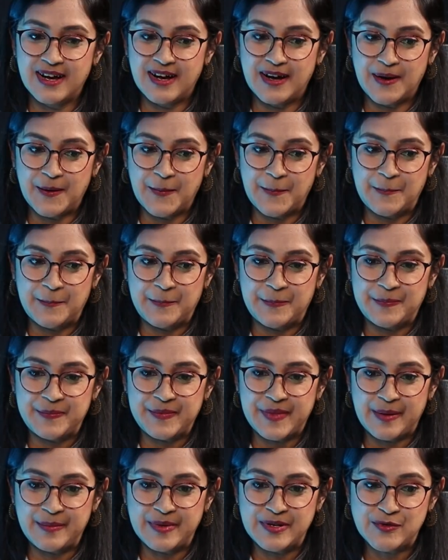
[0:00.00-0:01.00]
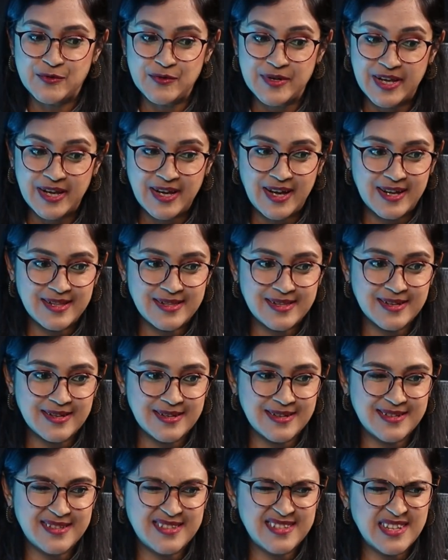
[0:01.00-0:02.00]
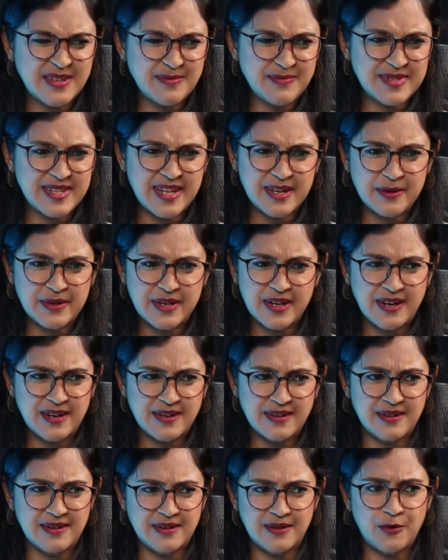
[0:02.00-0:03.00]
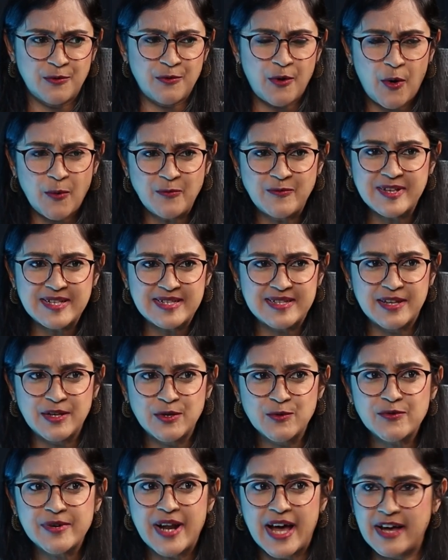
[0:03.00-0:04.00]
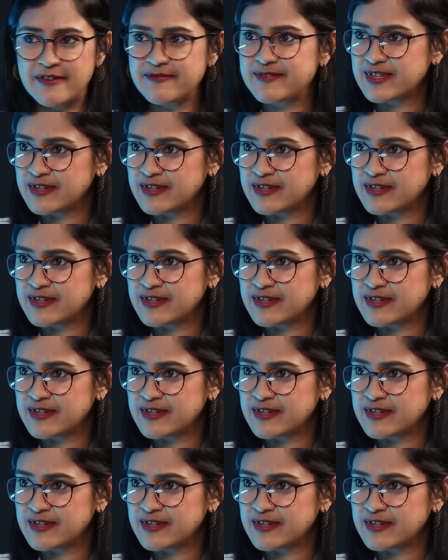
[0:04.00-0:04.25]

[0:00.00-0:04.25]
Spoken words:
I mean, today I think it seems like, obviously you would have